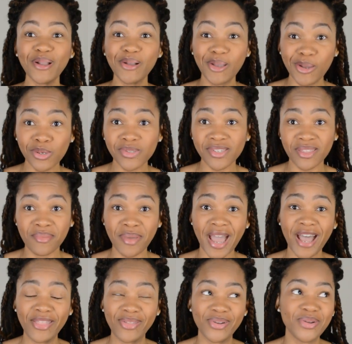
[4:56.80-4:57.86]
Go to the
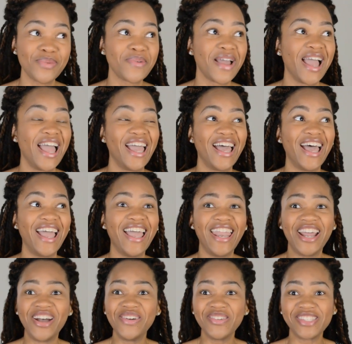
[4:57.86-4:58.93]
bathroom.
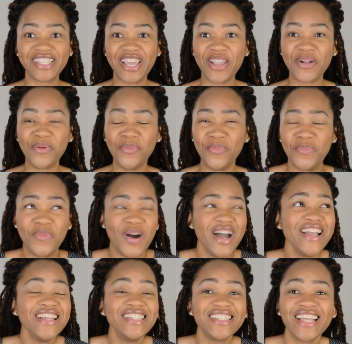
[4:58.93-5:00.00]
And I was like,
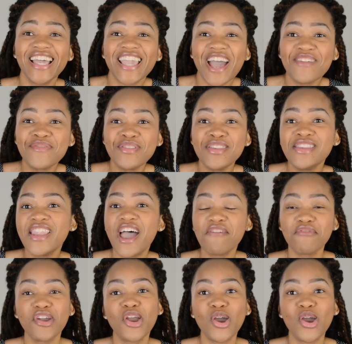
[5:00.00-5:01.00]
what? Like, I've never